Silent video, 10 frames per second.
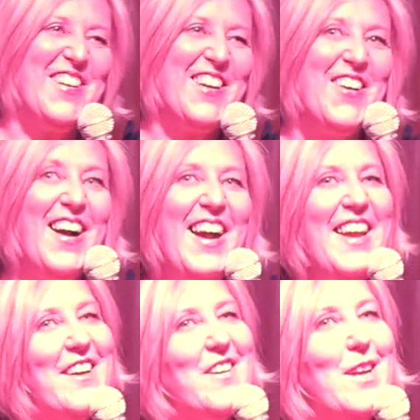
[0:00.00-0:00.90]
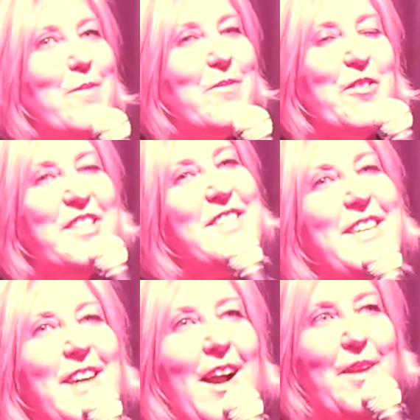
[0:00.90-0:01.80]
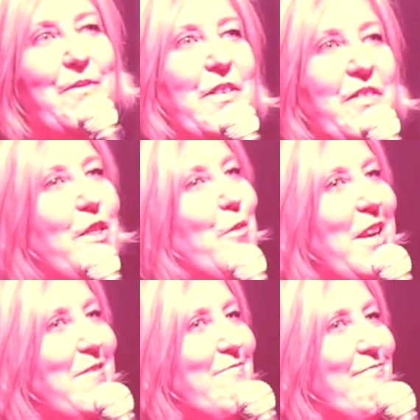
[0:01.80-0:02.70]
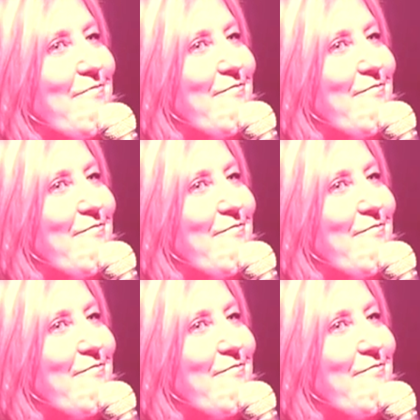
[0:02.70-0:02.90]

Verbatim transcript: And I go, hi, Aaron, I'm Kristina, I'm 53.